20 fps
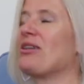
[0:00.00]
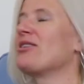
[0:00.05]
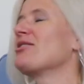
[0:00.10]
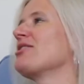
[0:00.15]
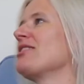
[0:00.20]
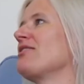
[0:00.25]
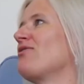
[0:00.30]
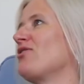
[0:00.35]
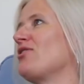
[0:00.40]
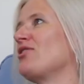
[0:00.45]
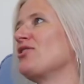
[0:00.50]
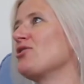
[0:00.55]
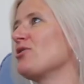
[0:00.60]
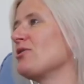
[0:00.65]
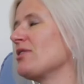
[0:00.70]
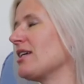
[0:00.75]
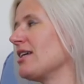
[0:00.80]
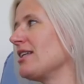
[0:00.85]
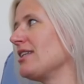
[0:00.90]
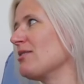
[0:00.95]
because if you're
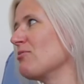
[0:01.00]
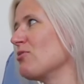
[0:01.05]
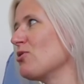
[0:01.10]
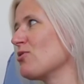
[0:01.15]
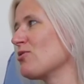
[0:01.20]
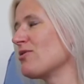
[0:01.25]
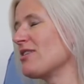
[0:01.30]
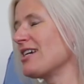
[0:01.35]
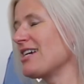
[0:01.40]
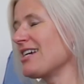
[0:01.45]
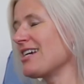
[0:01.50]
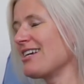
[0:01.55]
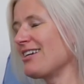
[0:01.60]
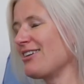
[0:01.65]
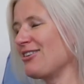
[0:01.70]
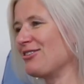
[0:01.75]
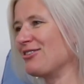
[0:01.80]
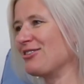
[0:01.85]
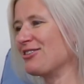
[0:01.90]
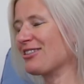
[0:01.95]
doing it in the morning,
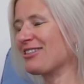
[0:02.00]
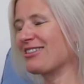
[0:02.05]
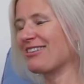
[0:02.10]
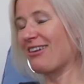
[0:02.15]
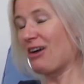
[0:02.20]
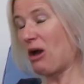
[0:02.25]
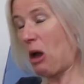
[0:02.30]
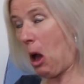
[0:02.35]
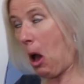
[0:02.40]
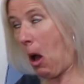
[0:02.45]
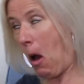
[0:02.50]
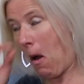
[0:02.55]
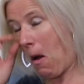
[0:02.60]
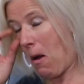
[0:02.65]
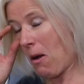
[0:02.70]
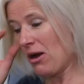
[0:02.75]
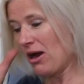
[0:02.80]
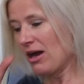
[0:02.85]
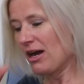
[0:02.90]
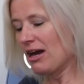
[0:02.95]
you just
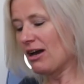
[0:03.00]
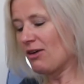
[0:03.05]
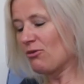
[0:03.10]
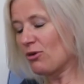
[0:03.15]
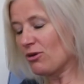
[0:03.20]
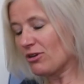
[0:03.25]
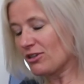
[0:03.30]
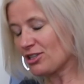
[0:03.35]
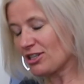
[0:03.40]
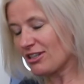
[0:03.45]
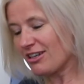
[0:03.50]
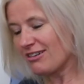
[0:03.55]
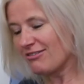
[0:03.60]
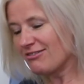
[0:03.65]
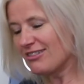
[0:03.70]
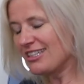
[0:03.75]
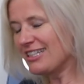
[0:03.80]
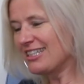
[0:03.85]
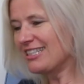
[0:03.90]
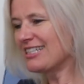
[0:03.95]
what shall I
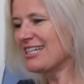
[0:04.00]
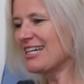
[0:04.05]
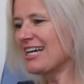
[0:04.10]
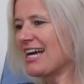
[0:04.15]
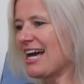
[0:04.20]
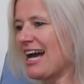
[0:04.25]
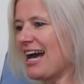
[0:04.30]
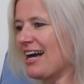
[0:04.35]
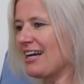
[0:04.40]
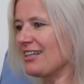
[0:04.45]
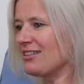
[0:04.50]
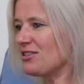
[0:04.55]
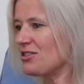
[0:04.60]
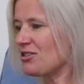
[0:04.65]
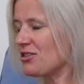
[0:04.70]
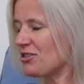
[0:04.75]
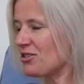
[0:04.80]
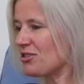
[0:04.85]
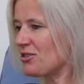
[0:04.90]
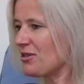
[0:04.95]
read? And
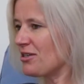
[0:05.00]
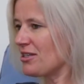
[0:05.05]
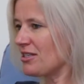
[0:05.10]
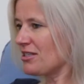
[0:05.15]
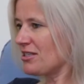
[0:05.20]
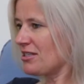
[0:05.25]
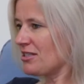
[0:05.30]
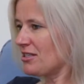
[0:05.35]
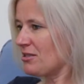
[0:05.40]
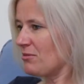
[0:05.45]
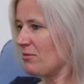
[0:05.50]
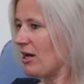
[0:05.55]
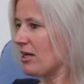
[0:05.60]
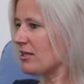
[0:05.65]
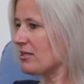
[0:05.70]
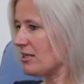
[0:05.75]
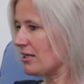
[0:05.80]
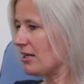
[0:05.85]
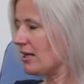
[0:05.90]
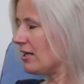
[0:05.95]
just doing it
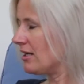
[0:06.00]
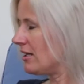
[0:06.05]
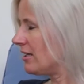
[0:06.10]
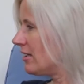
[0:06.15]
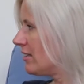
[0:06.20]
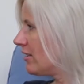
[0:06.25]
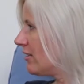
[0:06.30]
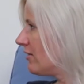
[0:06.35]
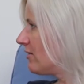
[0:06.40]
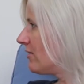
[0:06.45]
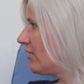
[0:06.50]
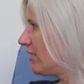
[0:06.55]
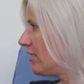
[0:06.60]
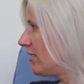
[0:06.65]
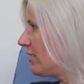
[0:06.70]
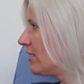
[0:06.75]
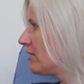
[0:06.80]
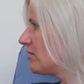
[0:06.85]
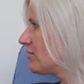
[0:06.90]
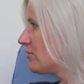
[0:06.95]
systematically
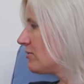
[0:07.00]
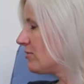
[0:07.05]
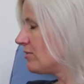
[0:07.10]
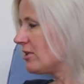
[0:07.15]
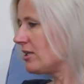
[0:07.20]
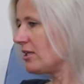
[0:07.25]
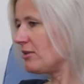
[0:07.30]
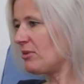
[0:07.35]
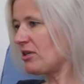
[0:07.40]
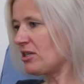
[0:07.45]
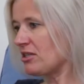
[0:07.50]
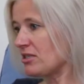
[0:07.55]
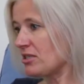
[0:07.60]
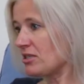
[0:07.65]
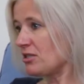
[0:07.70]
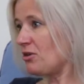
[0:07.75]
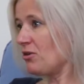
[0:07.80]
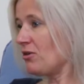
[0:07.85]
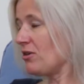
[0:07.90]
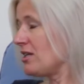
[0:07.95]
is really, because
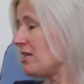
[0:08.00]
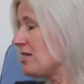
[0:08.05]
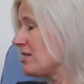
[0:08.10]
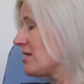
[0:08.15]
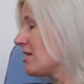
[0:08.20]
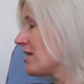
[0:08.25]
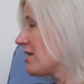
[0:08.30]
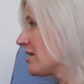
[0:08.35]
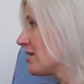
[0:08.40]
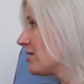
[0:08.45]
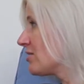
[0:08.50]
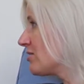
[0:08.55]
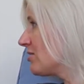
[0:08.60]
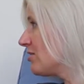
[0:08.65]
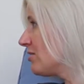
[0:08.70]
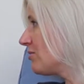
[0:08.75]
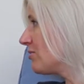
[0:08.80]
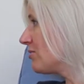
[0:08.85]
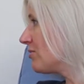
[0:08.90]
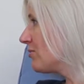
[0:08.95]
it's not an easy thing to
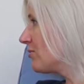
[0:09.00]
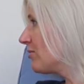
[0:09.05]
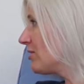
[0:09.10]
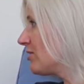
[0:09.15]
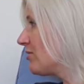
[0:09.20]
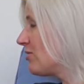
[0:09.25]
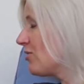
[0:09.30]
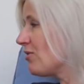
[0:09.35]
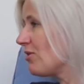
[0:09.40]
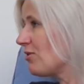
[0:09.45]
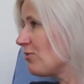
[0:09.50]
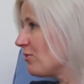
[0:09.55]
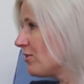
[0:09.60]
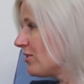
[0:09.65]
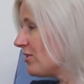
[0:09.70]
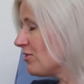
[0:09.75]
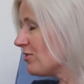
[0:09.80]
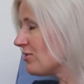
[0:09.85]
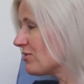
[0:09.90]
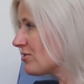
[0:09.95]
do. No.
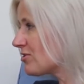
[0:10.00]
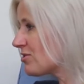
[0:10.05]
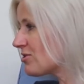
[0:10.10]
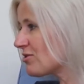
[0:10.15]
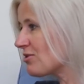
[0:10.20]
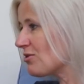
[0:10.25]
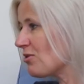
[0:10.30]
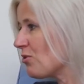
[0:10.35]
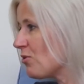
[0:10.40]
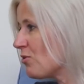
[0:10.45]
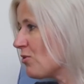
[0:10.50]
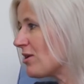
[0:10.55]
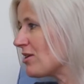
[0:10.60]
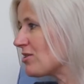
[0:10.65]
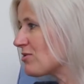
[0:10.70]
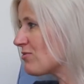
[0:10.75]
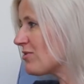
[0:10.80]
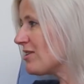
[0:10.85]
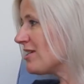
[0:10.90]
We're not always